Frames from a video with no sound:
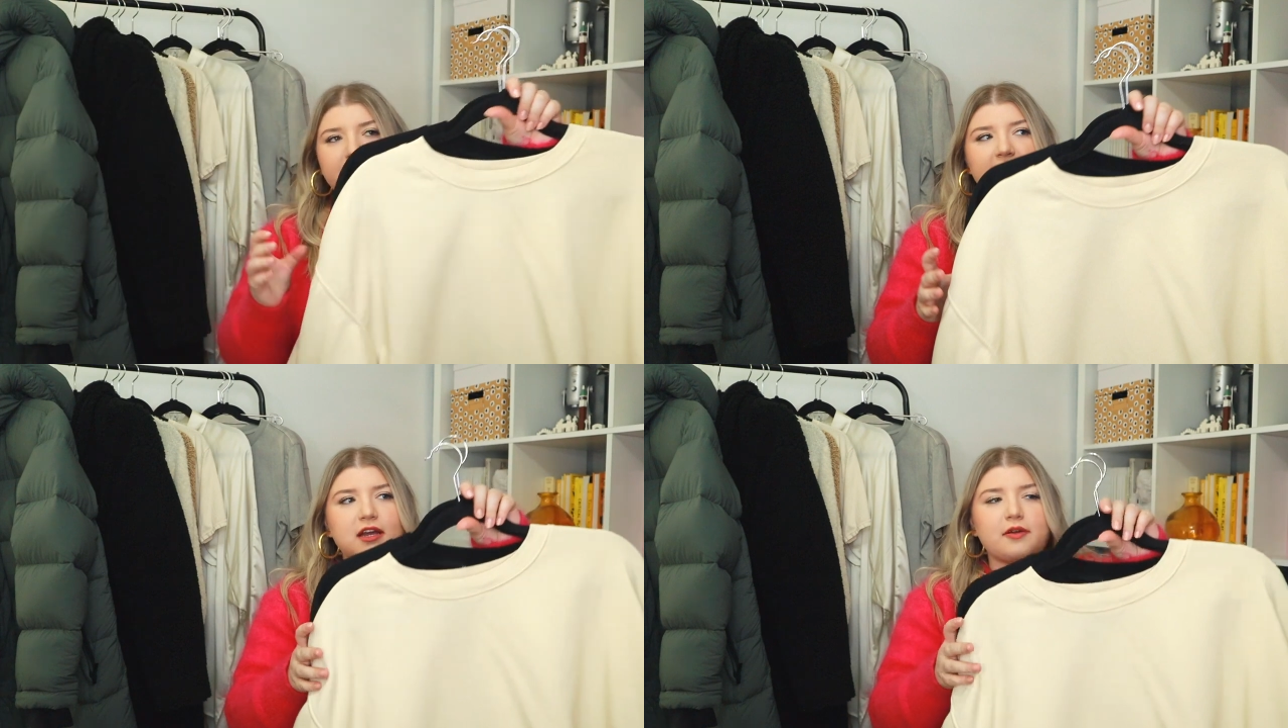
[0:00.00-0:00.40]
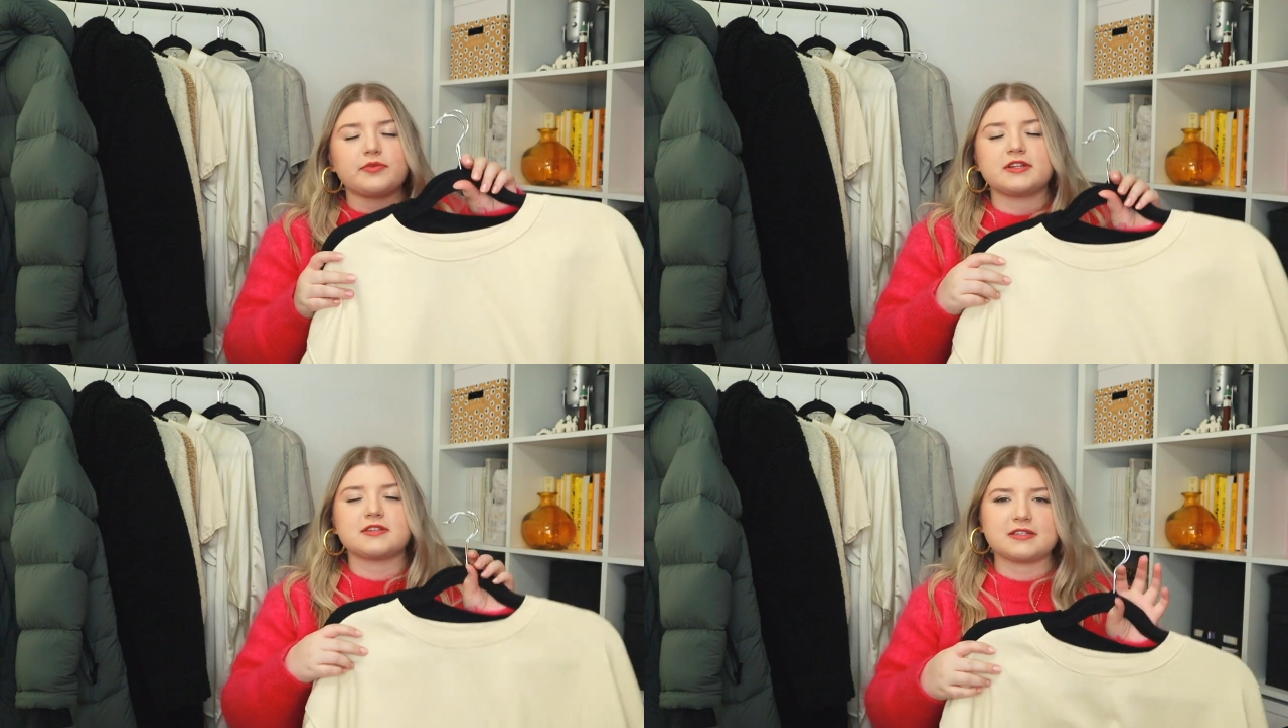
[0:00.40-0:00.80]
but I
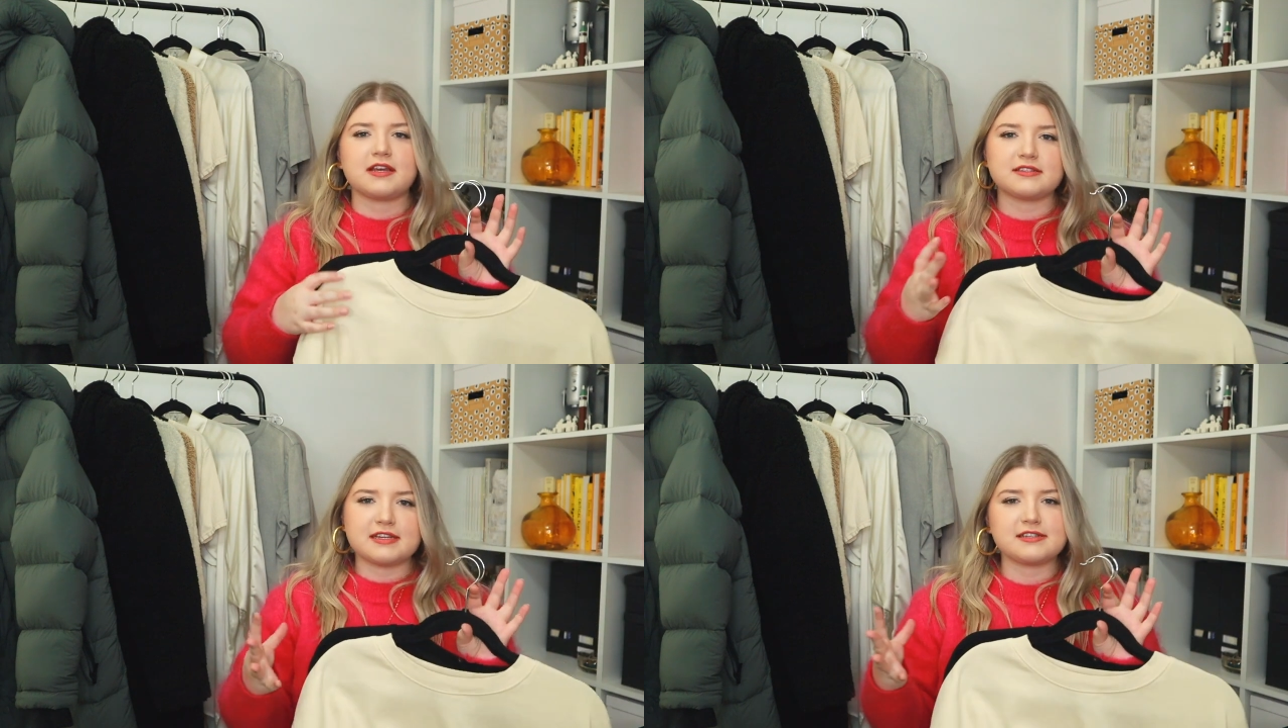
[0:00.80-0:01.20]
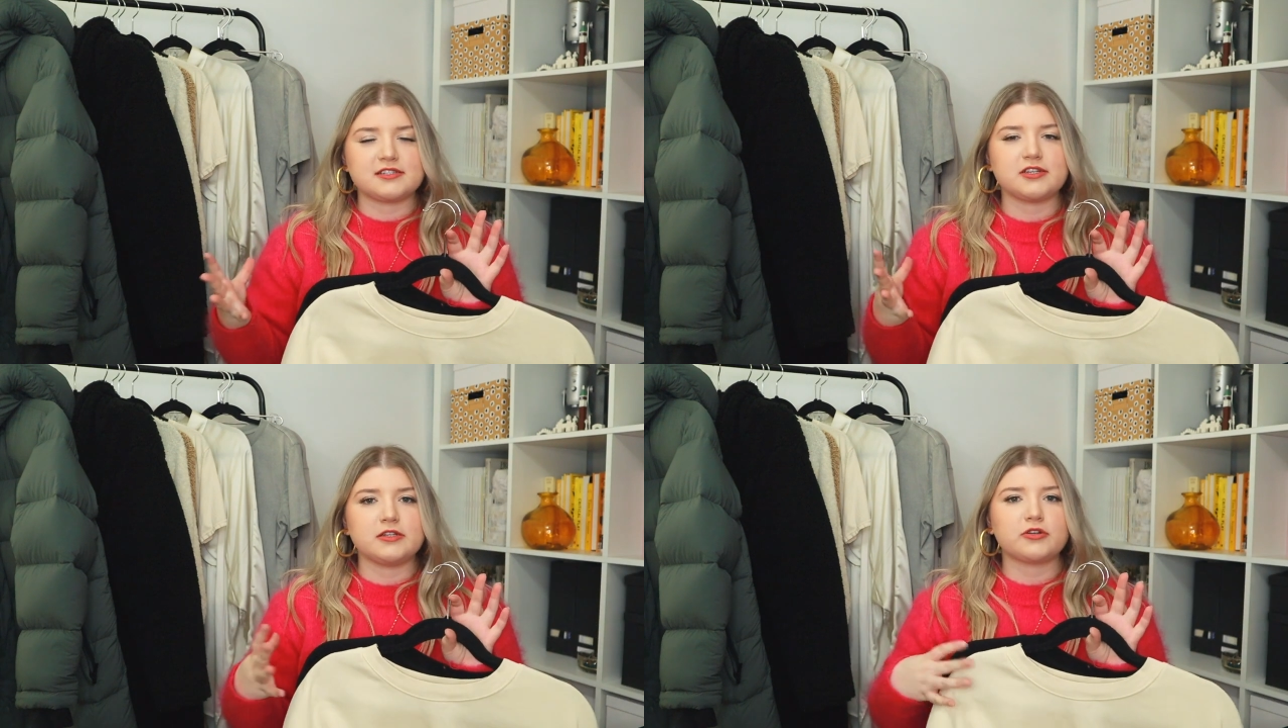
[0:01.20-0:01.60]
wouldn't say it's
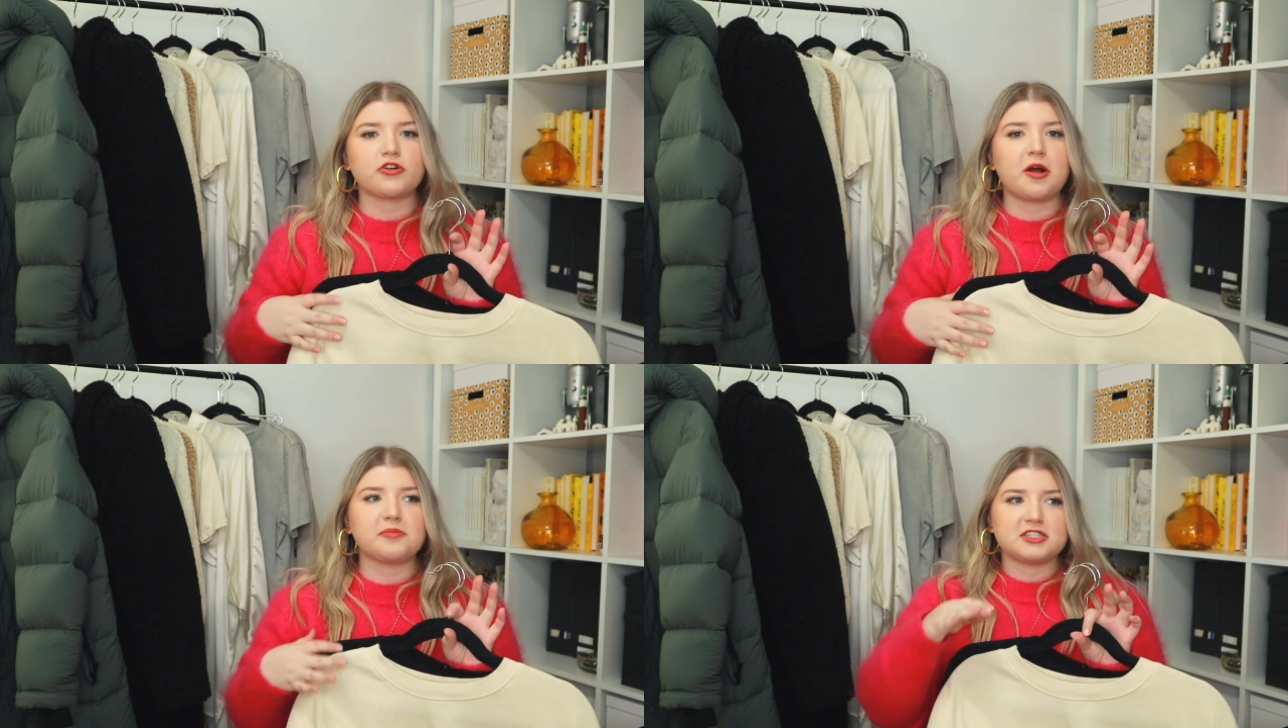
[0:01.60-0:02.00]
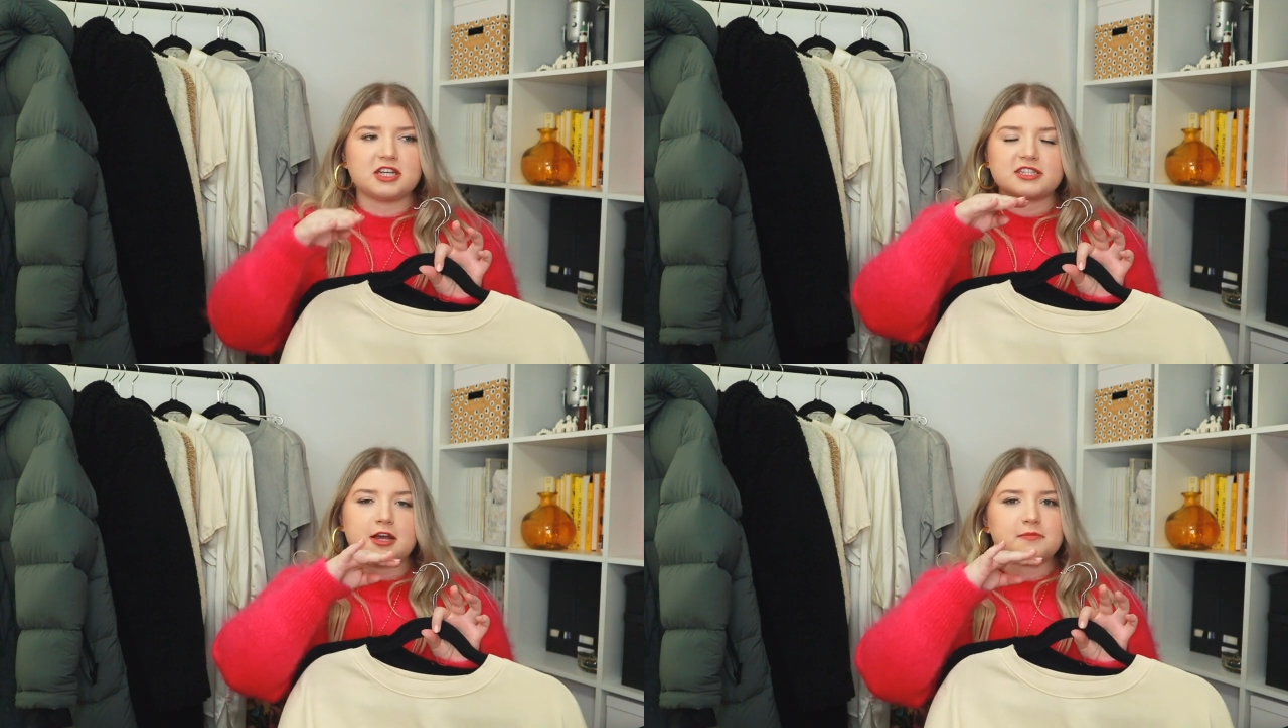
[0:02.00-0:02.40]
necessarily cropped. It
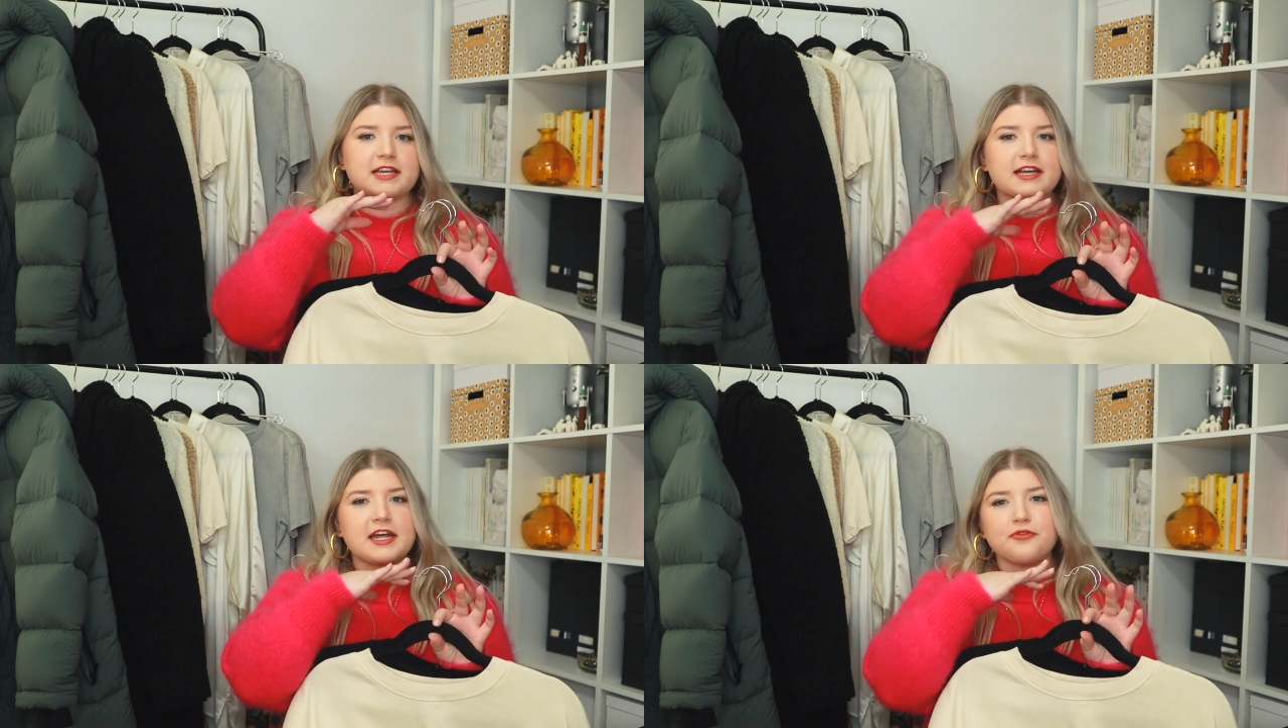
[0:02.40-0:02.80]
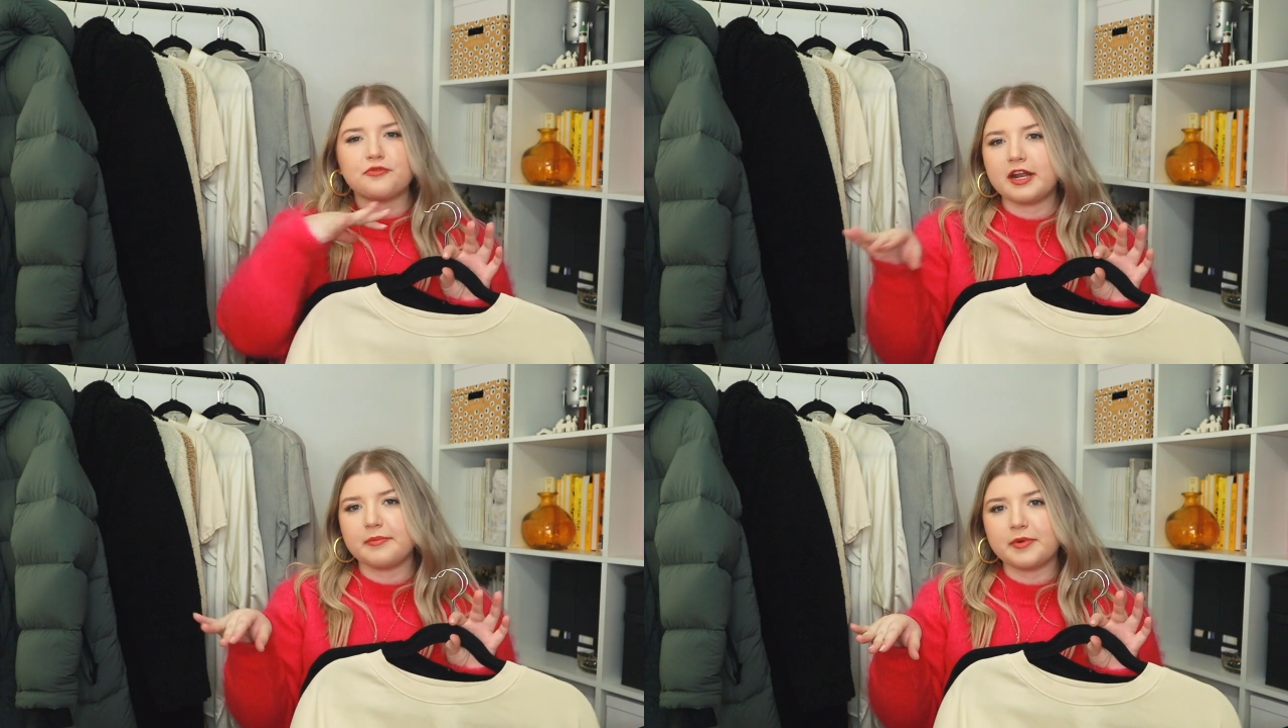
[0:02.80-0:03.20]
just comes like kind
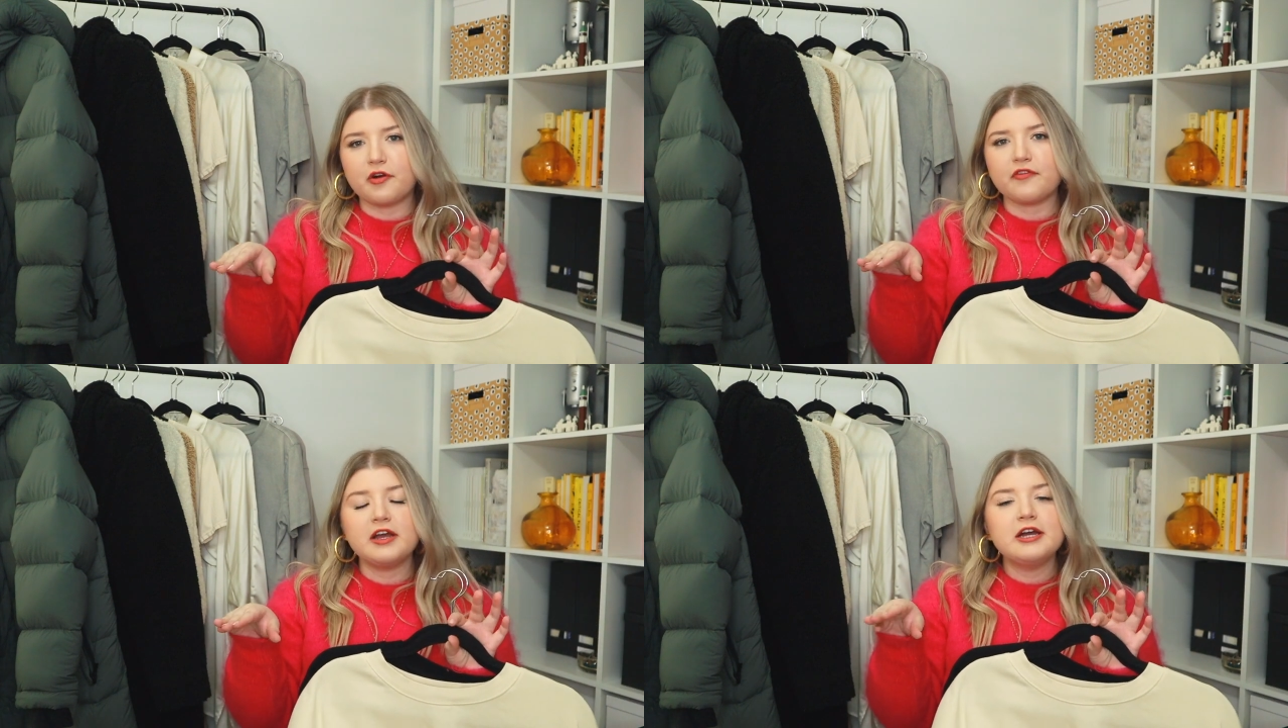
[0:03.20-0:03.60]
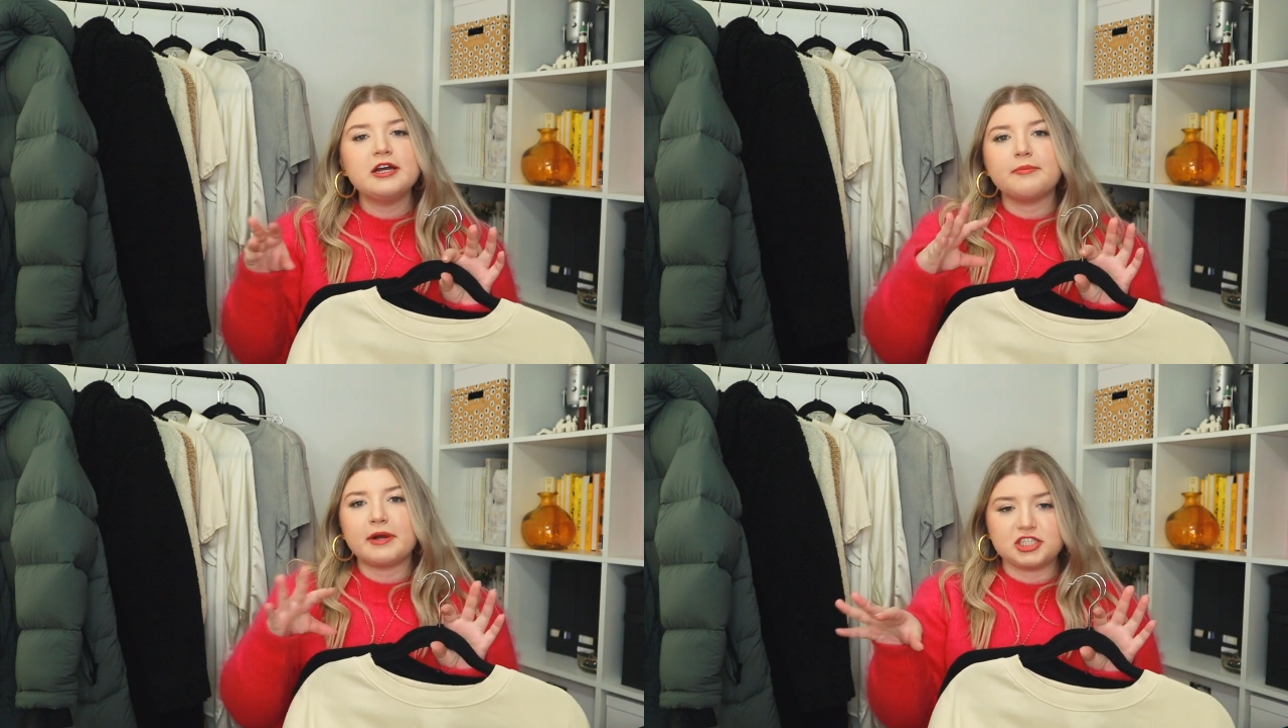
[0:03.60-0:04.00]
of right above my